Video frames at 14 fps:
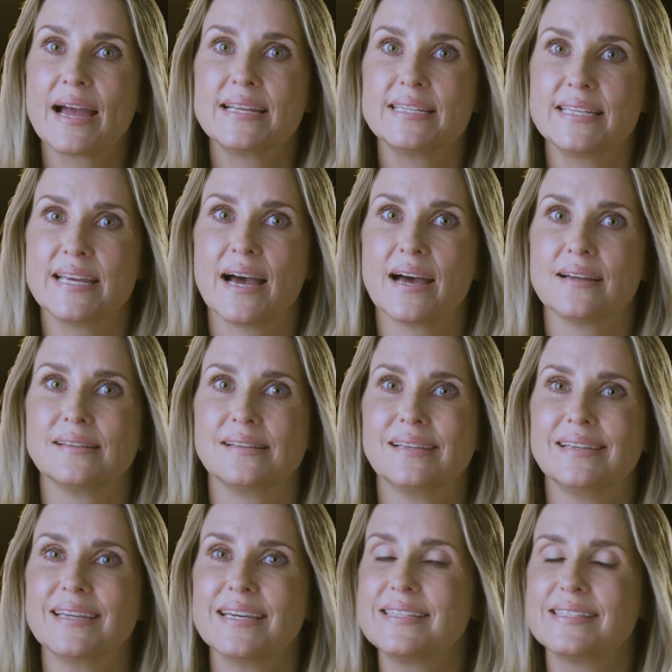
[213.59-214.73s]
idea,"
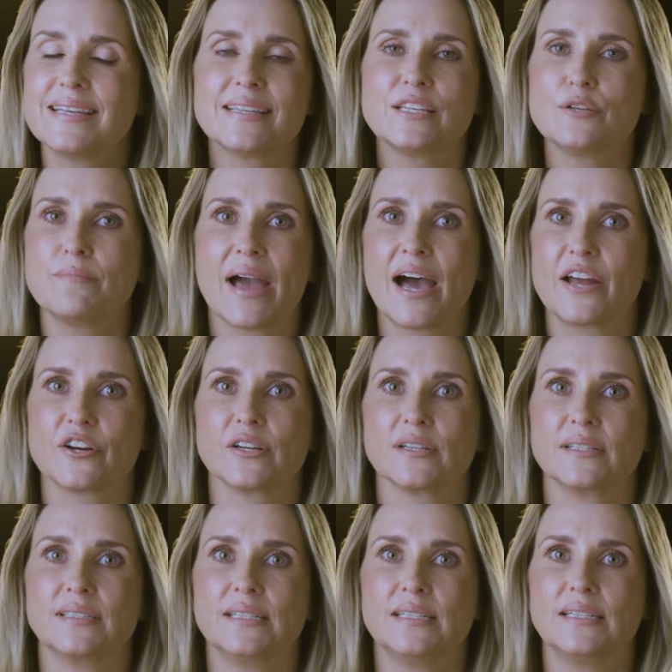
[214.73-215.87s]
it doesn't matter.
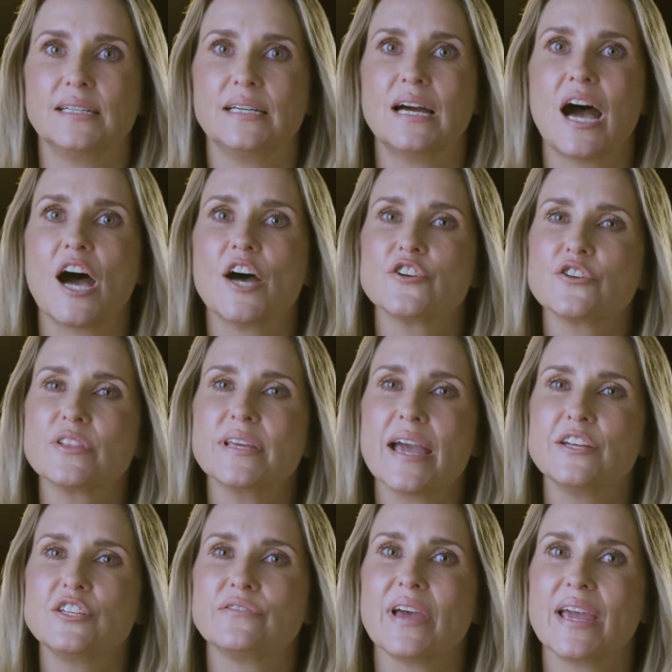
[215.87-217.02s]
Under the
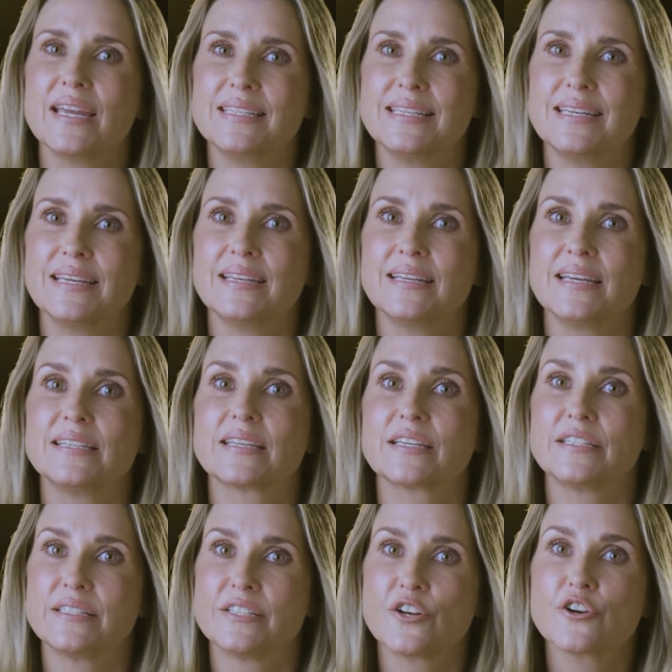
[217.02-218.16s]
age of 18 is
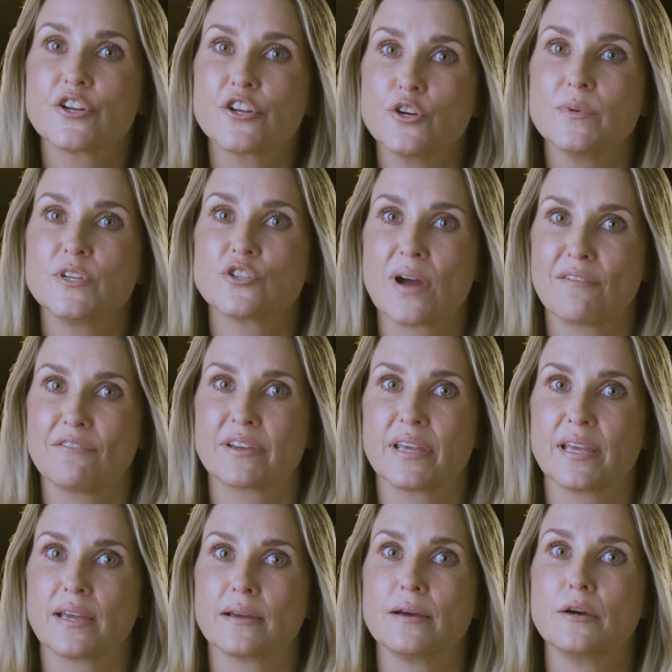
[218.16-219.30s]
considered human
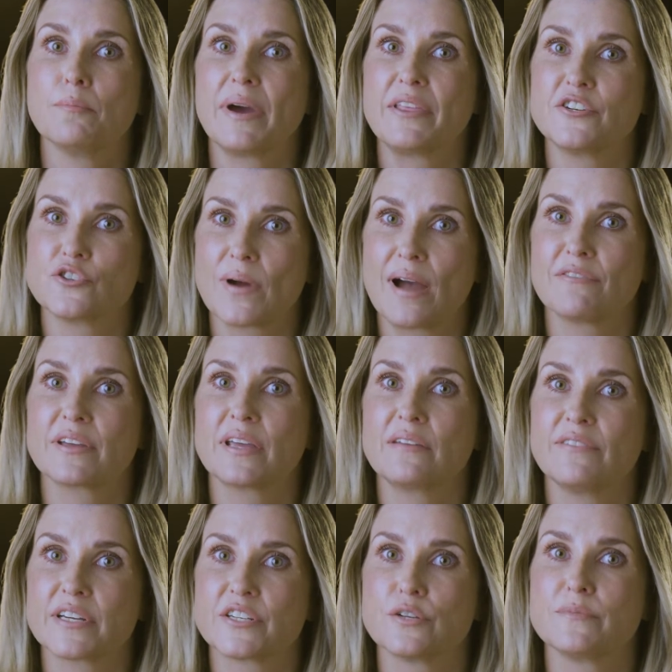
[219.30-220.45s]
trafficking by the Trafficking
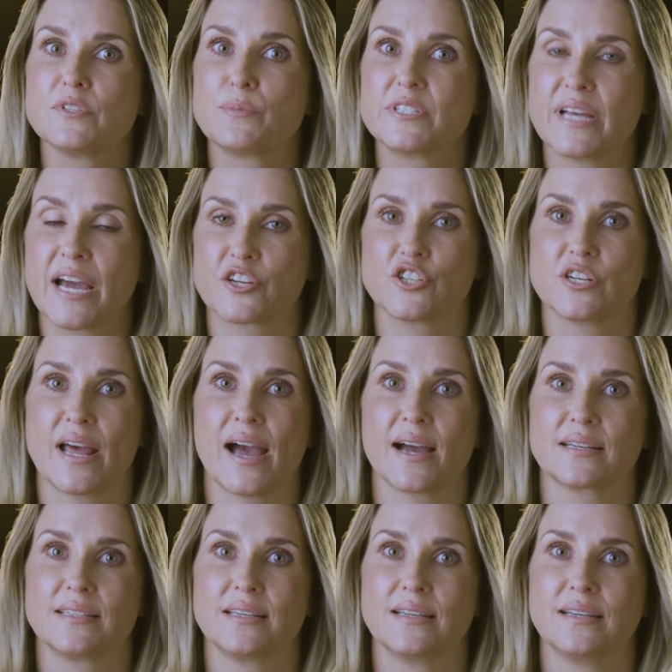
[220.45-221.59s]
Victims Protection Act.